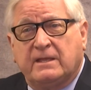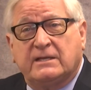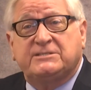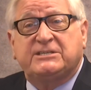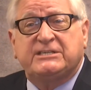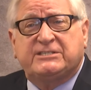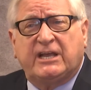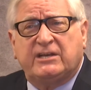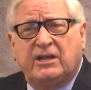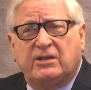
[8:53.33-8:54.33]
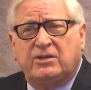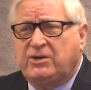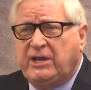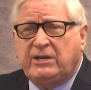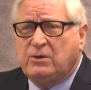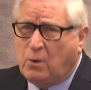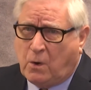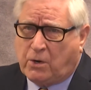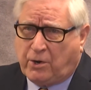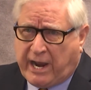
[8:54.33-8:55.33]
And she said, You didn't
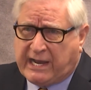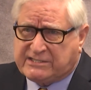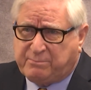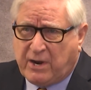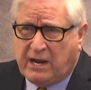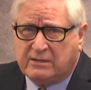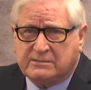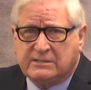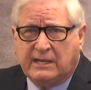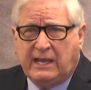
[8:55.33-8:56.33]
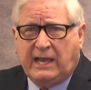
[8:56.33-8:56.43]
order hash browns.